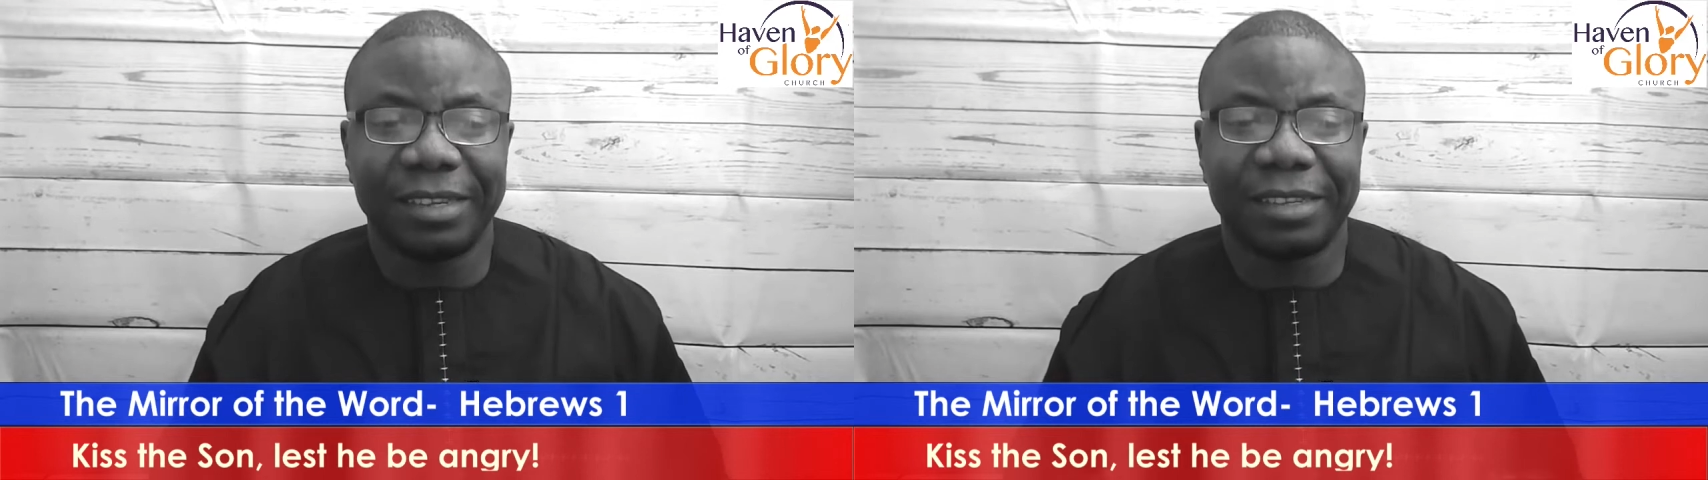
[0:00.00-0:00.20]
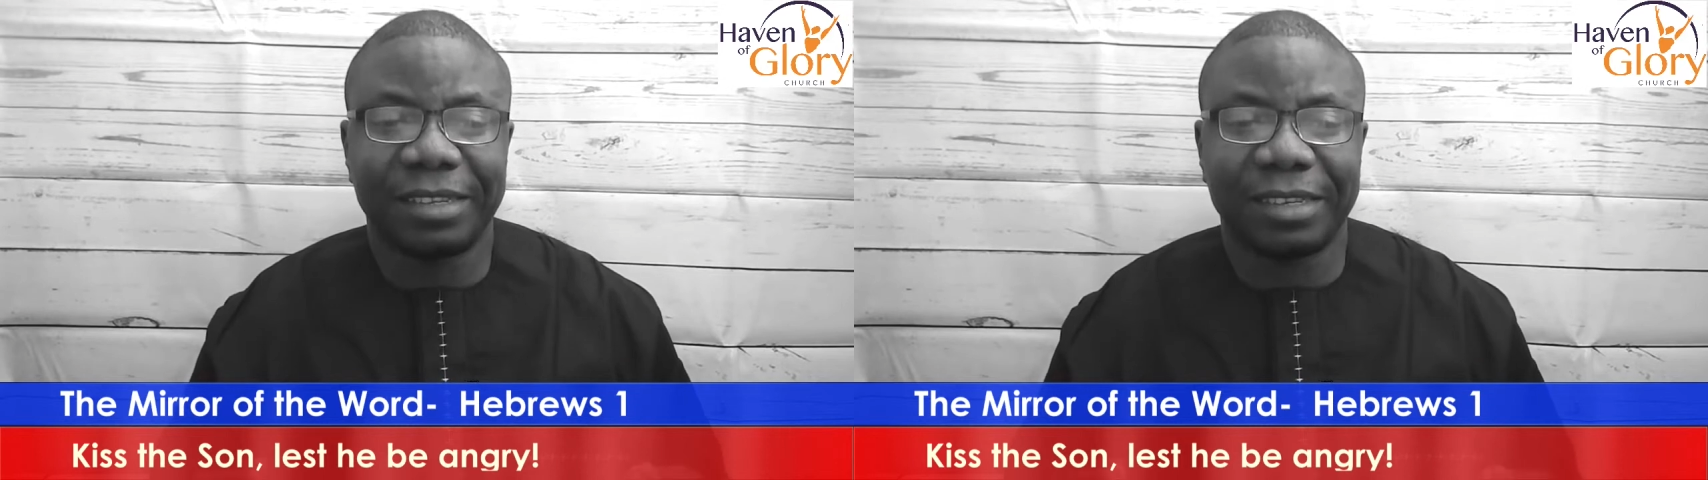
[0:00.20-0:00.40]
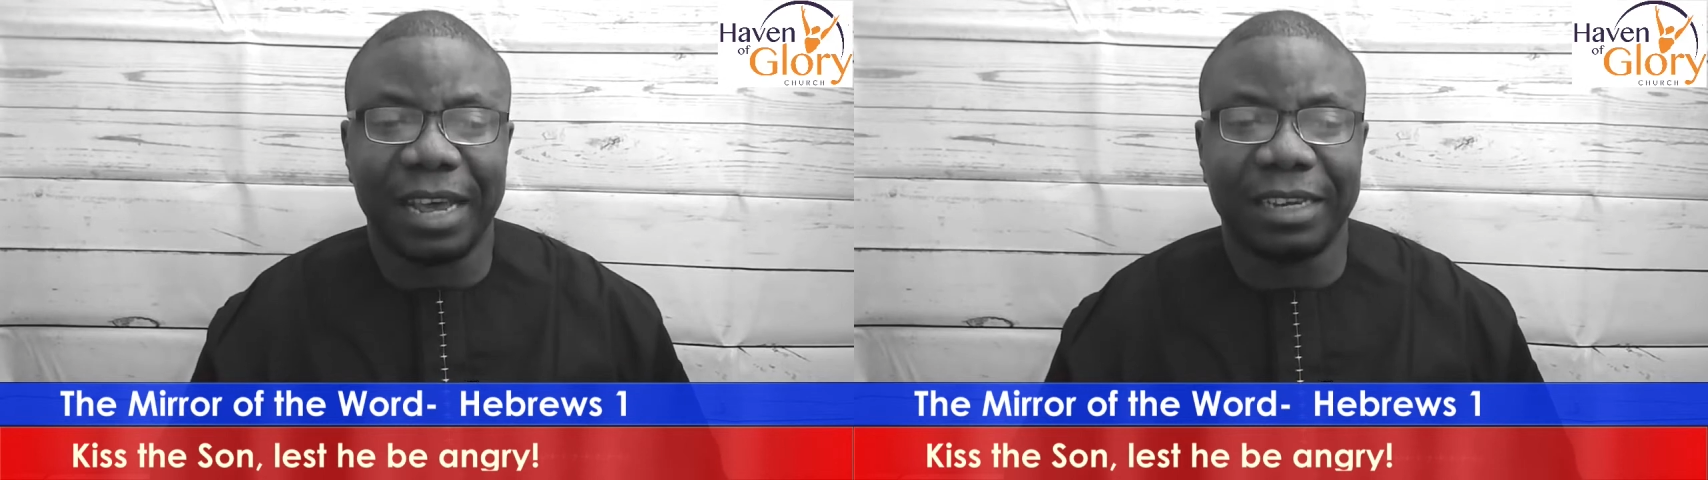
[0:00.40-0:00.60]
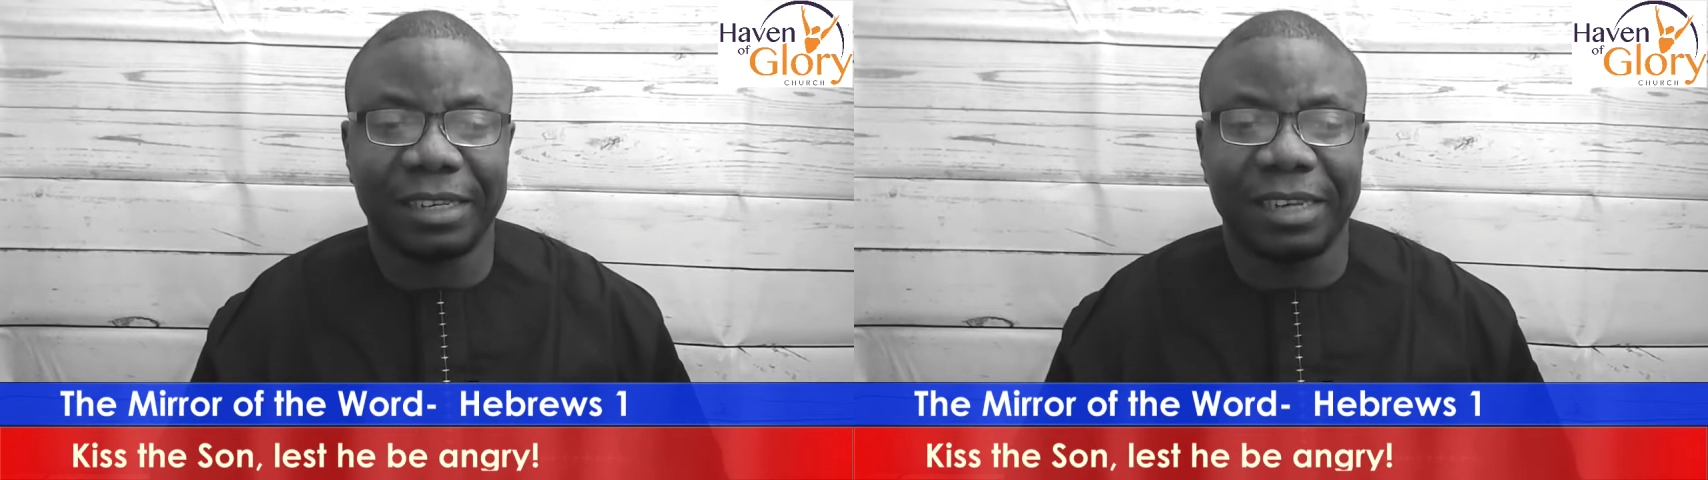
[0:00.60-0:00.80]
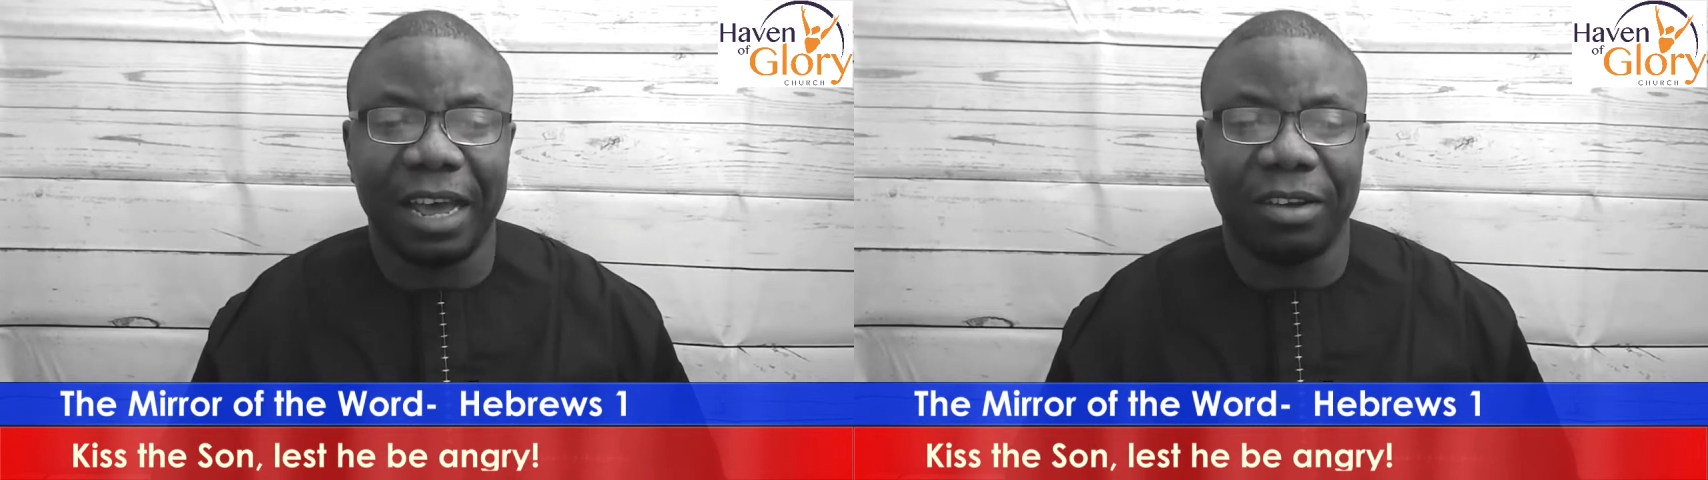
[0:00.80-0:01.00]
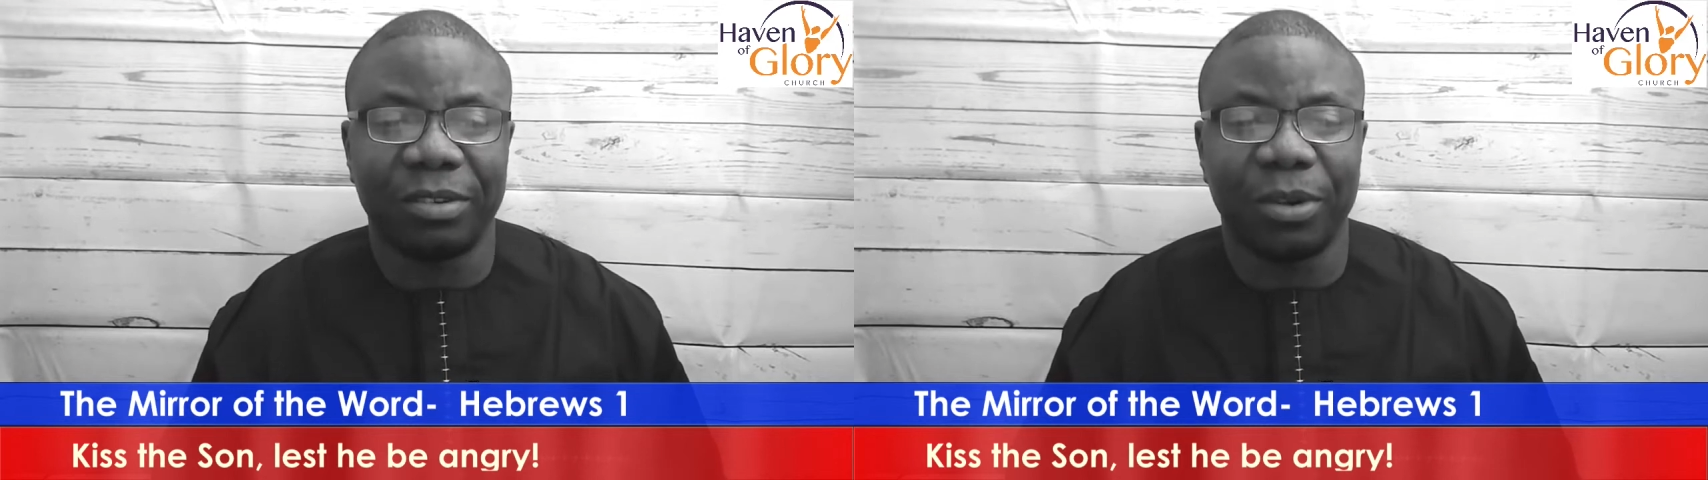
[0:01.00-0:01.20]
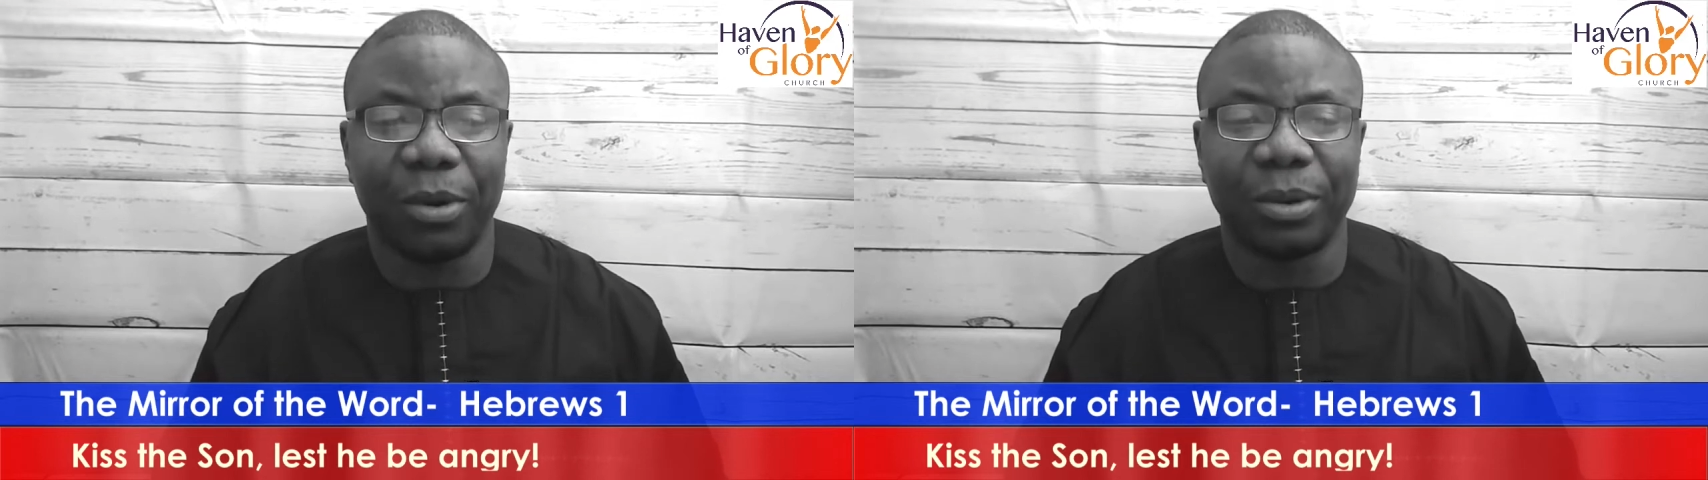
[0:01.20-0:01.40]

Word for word: sat down